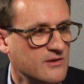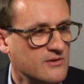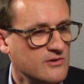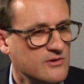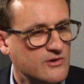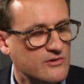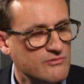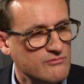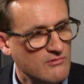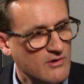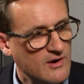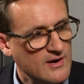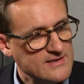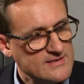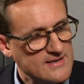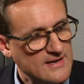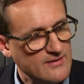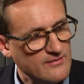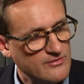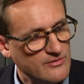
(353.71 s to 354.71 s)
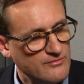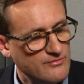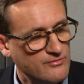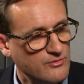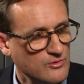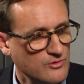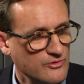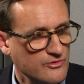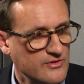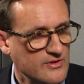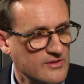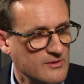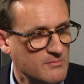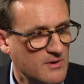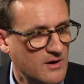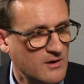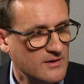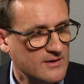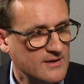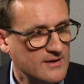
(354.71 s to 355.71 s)
You can ride out the falls in the
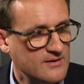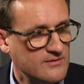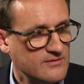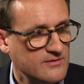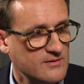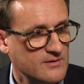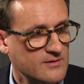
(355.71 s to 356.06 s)
market.